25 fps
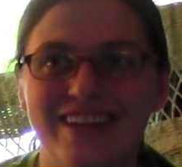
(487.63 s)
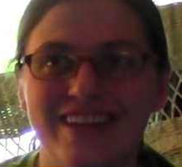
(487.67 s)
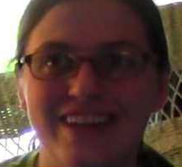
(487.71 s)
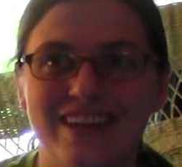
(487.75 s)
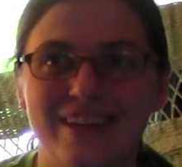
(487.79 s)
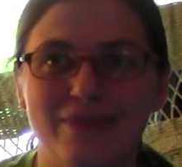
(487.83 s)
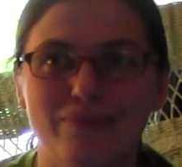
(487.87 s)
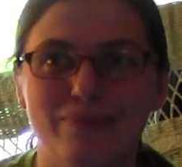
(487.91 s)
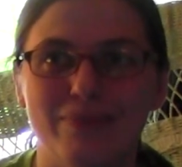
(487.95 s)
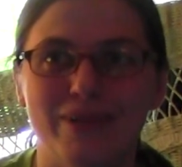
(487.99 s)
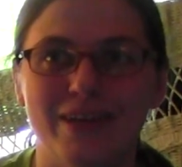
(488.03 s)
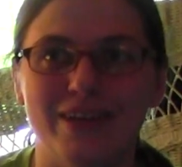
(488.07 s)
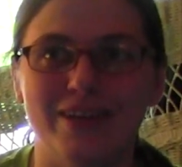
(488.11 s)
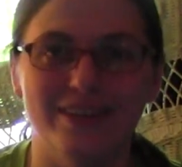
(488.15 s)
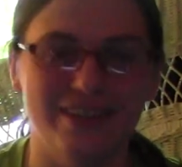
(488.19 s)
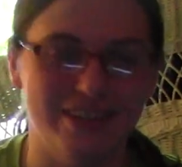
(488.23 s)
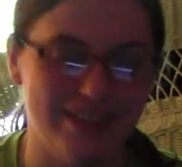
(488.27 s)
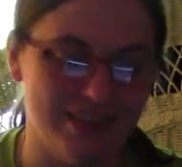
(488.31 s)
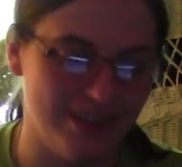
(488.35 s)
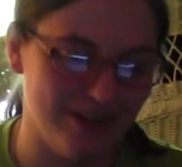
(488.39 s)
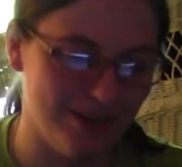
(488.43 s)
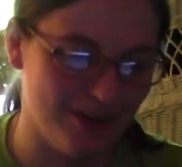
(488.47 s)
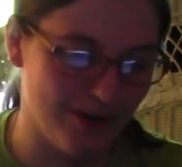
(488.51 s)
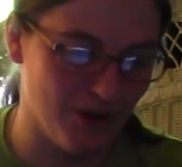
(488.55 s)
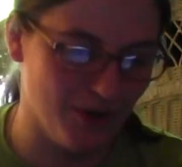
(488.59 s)

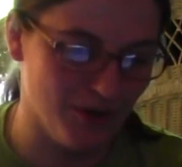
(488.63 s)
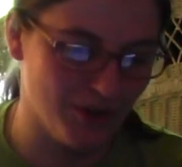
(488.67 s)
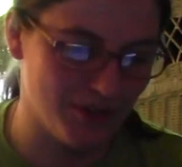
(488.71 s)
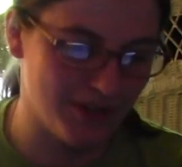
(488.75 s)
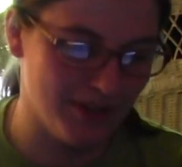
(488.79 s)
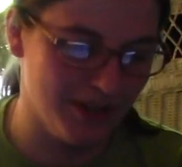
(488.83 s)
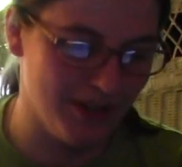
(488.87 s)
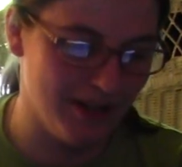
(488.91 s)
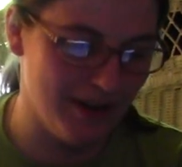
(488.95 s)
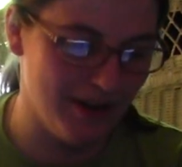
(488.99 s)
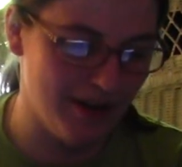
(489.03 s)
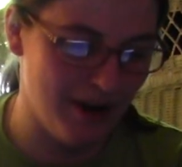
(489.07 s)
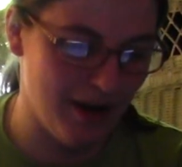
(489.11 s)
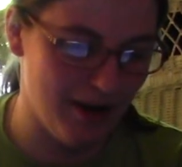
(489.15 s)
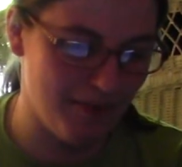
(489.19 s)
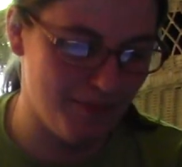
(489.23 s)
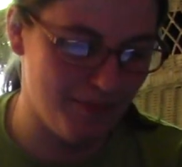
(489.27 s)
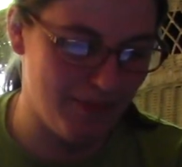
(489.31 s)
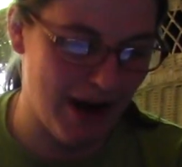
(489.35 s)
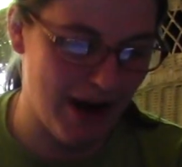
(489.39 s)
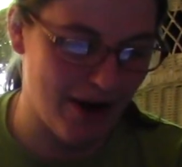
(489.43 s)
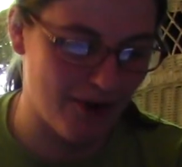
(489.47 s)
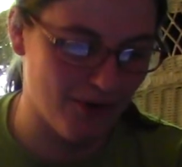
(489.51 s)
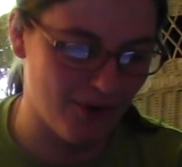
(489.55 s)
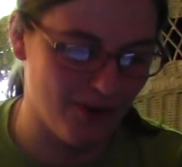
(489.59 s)
it goes to
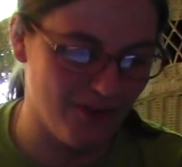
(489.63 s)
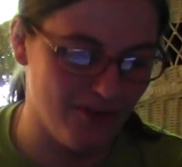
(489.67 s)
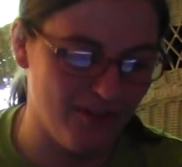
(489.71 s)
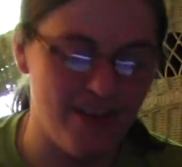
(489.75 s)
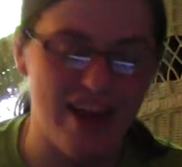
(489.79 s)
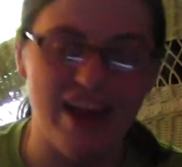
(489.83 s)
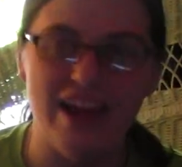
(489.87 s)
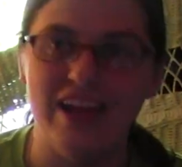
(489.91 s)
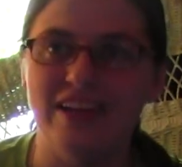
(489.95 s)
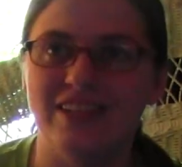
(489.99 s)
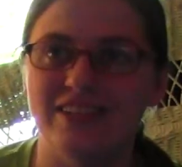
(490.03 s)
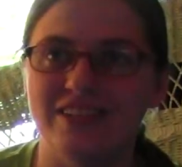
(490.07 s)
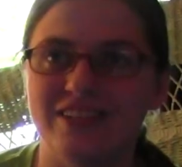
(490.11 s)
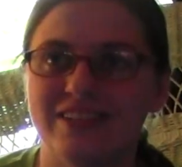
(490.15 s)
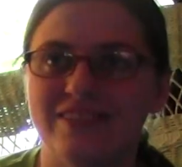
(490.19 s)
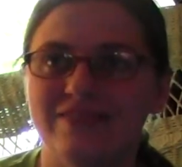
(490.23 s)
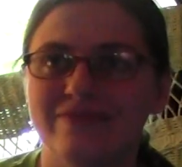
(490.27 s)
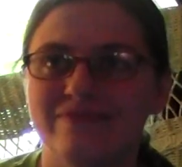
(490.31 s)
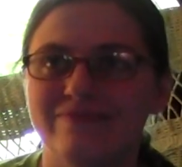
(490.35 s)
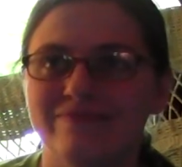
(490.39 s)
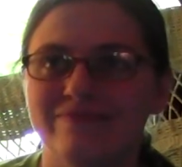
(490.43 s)
power of 8.